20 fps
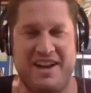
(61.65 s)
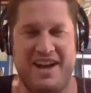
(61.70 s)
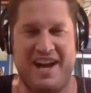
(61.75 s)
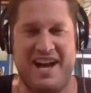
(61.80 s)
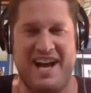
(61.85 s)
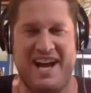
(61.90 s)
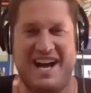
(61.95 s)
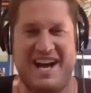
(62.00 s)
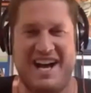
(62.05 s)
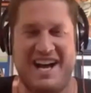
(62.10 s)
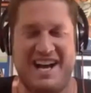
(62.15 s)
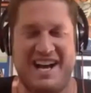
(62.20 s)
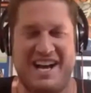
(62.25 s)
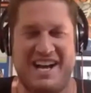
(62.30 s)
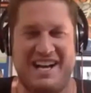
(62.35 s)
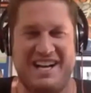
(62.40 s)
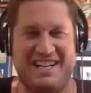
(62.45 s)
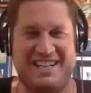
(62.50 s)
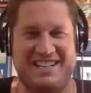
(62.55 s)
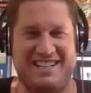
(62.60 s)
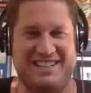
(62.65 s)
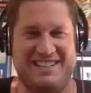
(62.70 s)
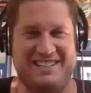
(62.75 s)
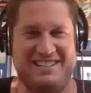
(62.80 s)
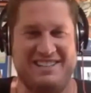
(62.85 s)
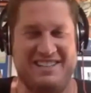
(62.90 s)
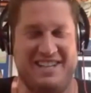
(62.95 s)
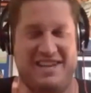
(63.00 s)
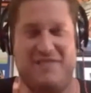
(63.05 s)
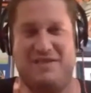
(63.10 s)
uh,
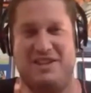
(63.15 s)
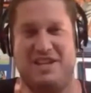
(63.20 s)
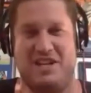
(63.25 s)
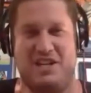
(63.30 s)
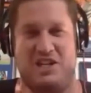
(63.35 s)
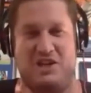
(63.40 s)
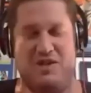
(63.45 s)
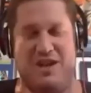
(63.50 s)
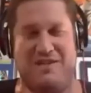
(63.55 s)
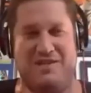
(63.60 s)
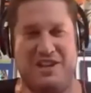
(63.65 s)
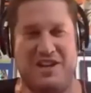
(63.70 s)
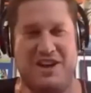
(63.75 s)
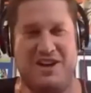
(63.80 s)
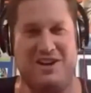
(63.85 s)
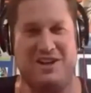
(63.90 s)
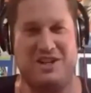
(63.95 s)
given that you have a young